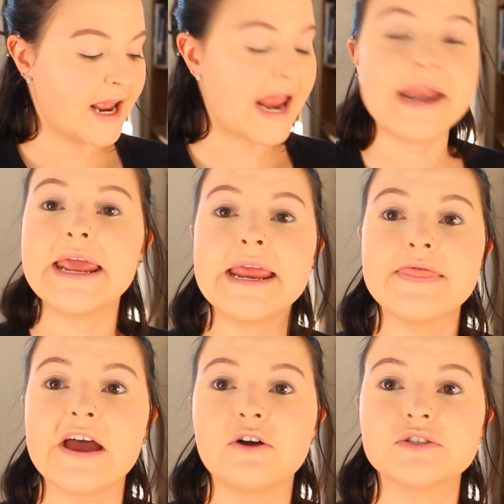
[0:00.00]
And
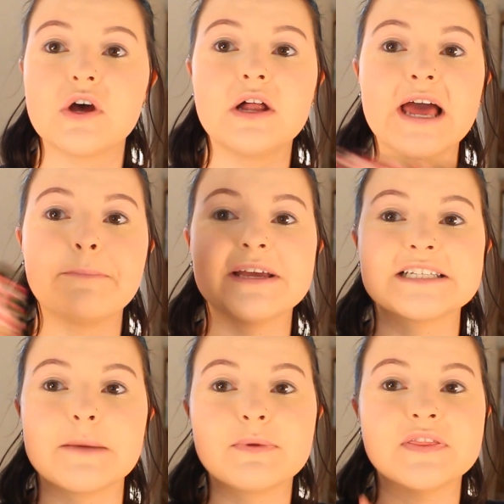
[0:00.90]
in that Ulta haul, I
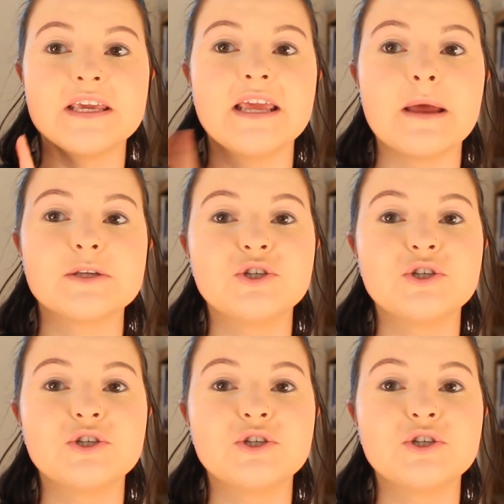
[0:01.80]
picked up the